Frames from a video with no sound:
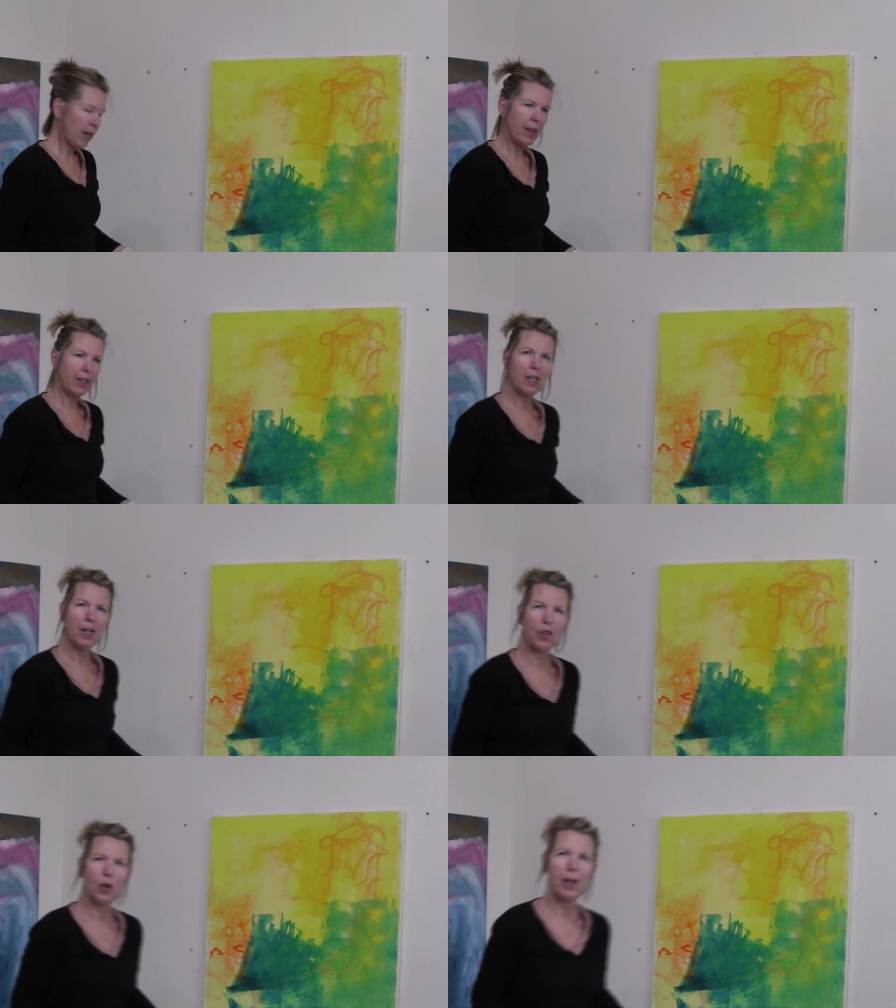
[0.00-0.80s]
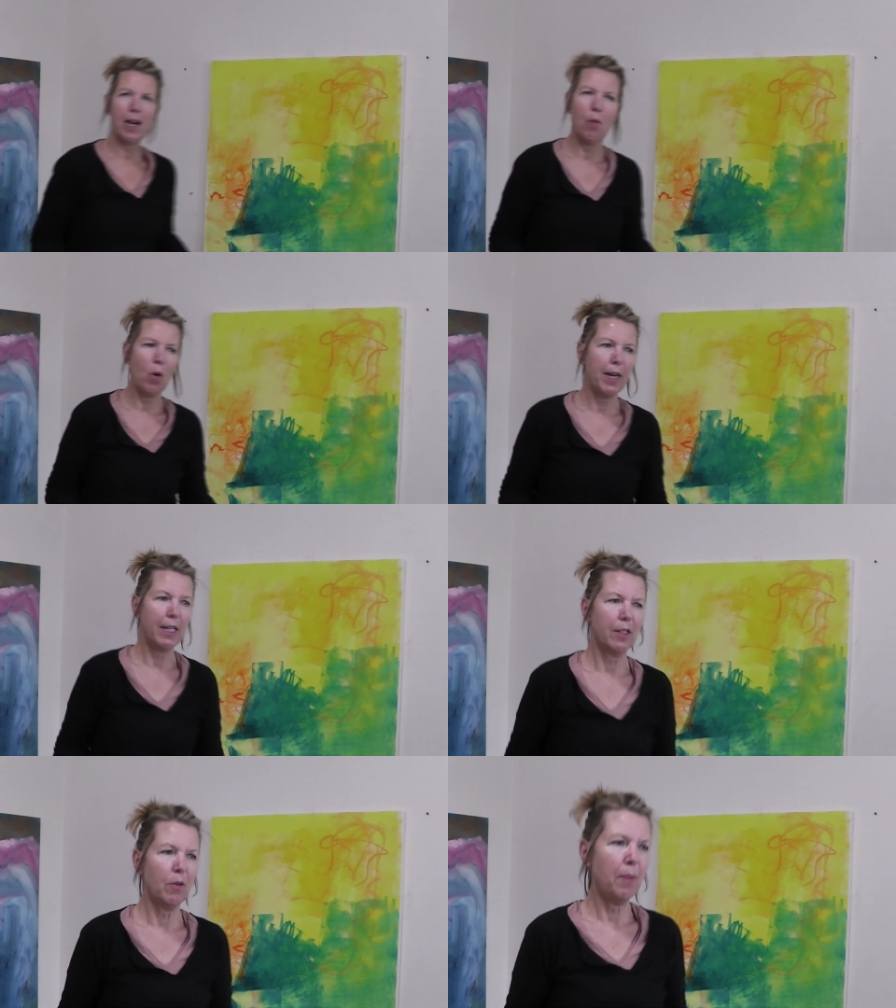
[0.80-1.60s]
Okay, that's not the green I
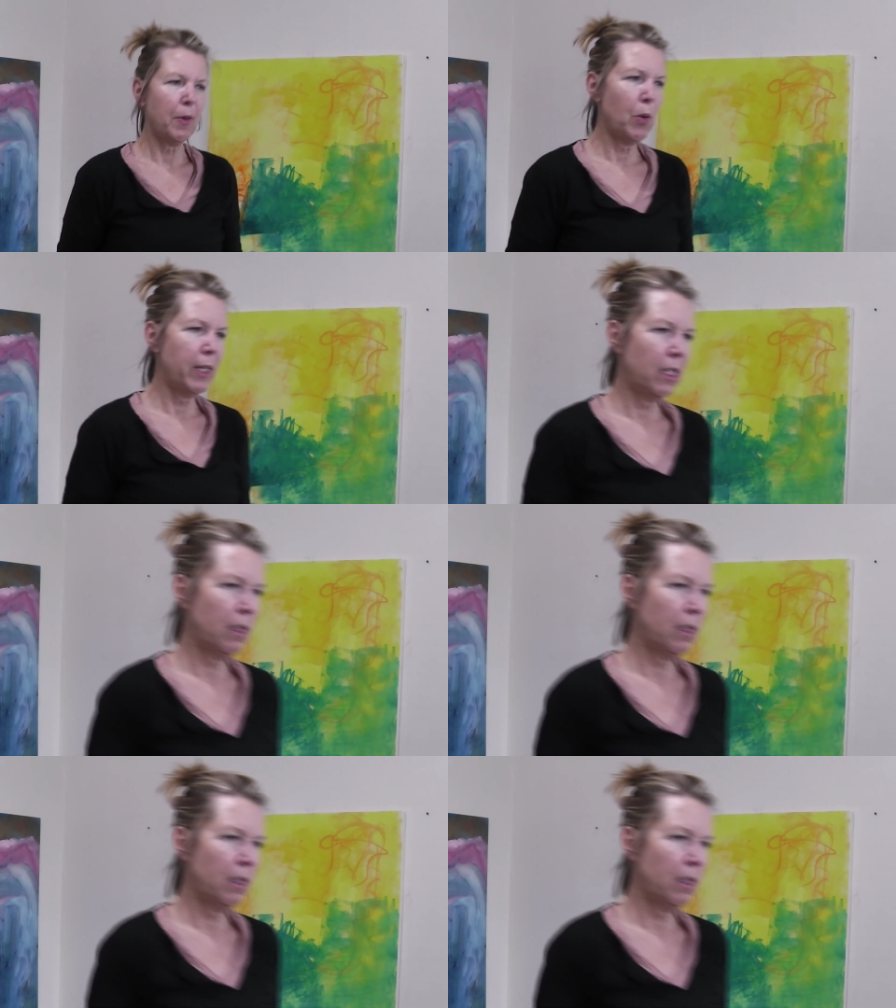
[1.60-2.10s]
wanted, so I'm going